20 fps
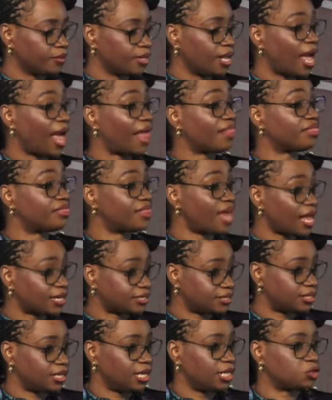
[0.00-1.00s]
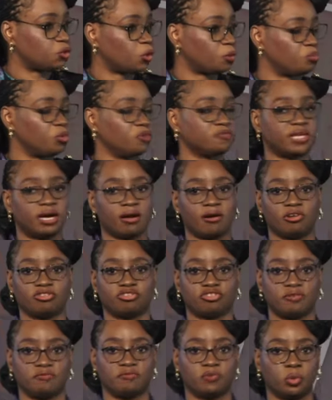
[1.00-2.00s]
And that is what moves our
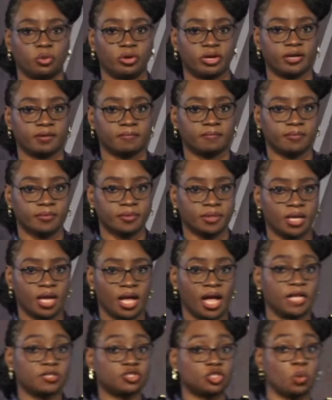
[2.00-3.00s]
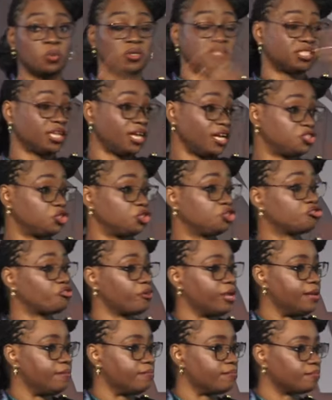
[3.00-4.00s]
country forward. And so we started to
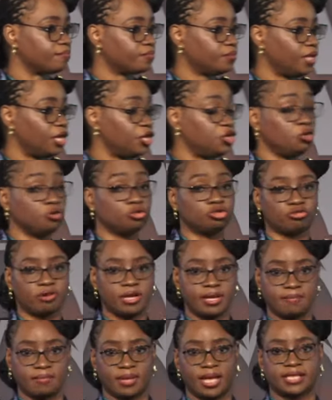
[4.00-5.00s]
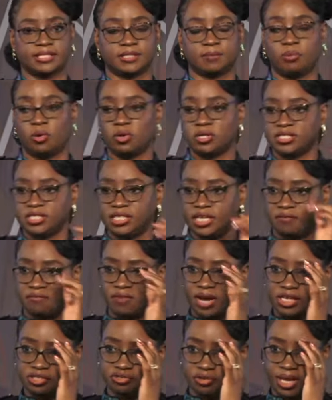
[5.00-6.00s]
dream, a new dream, as the Policy
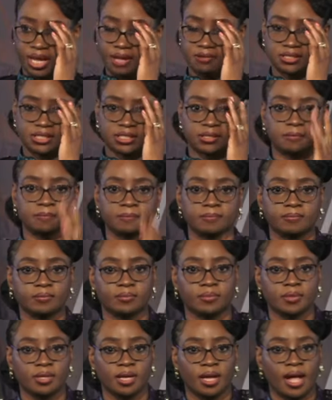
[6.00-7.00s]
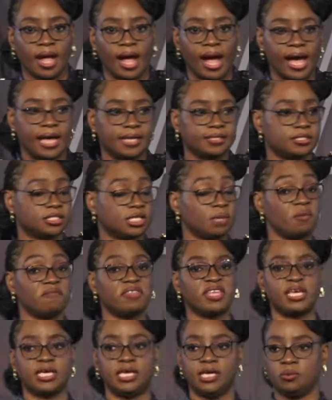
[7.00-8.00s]
Advisory Council. And some of the
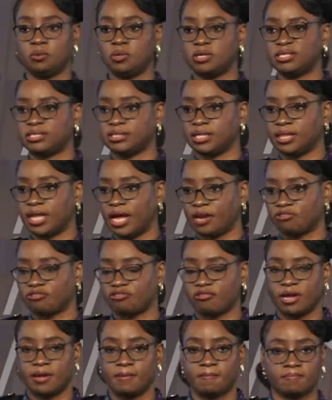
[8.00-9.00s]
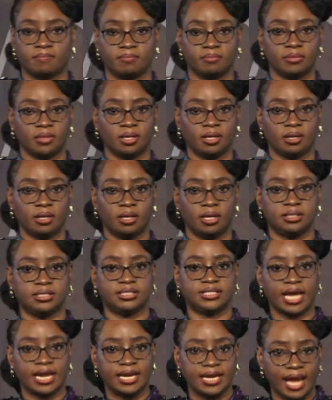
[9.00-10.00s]
key words in that dream:
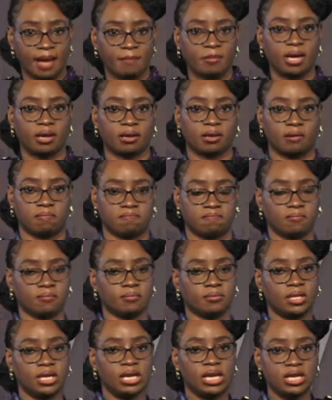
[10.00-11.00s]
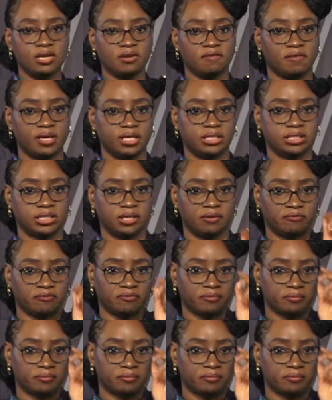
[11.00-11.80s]
dynamic, innovative,